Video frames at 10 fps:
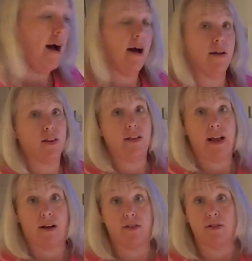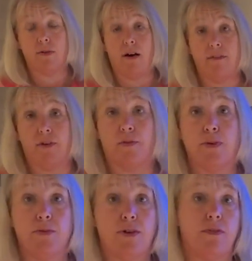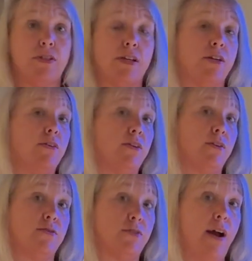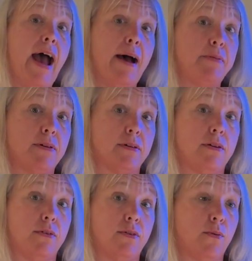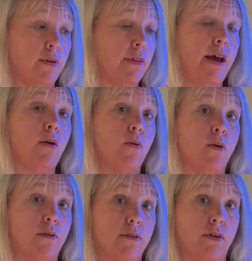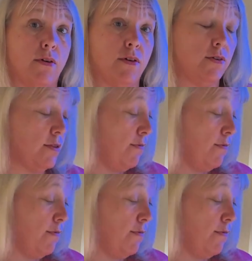They also offer room service, and you can use your app to order that, or you can use the